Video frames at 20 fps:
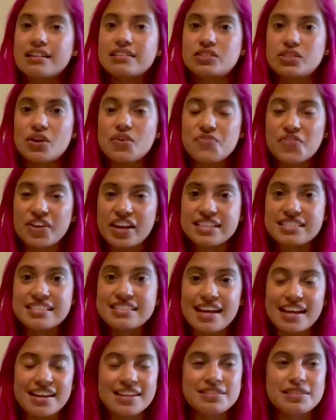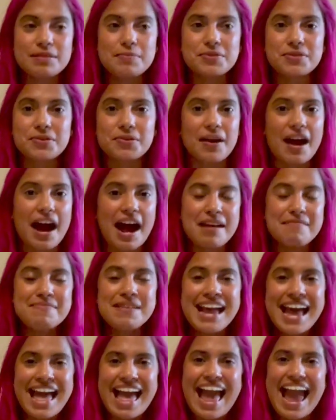Don't forget to like and subscribe,
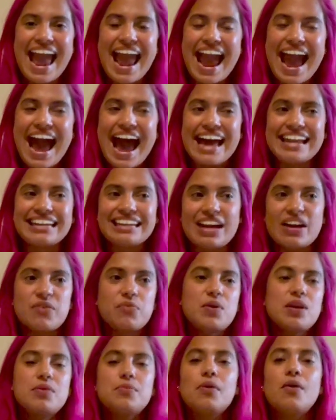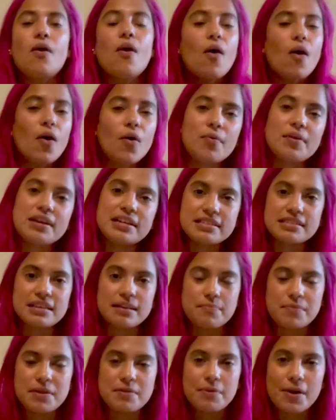and we will always
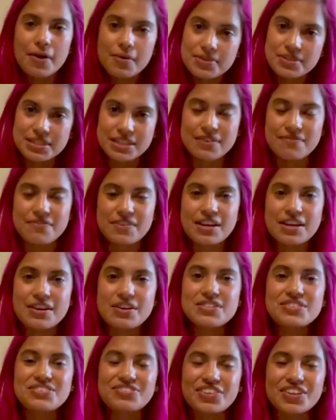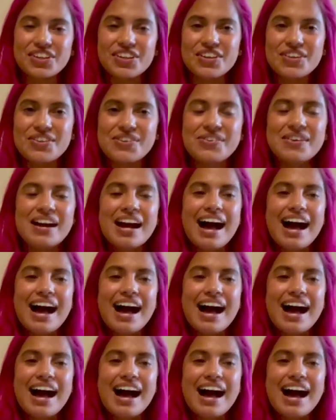be posting videos for you